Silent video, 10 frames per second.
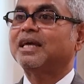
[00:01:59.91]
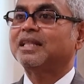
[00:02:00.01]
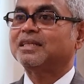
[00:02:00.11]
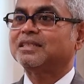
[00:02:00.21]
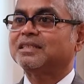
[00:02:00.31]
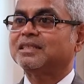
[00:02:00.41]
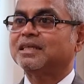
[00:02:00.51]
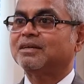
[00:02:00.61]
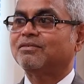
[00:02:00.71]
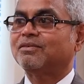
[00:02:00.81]
islands.
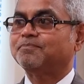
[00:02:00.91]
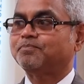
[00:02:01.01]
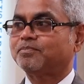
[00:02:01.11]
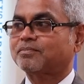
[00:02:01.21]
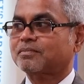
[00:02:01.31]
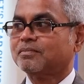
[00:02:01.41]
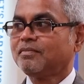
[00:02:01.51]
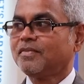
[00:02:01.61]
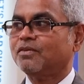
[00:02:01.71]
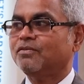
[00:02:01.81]

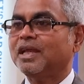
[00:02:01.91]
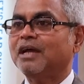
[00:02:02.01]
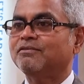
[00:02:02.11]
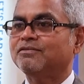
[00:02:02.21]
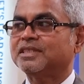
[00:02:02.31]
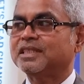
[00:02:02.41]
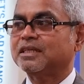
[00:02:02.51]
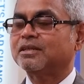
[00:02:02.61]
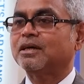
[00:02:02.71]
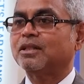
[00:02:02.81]
We have
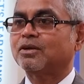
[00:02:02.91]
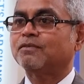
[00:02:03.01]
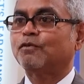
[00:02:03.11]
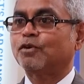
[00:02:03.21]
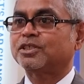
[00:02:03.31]
seen a lot of water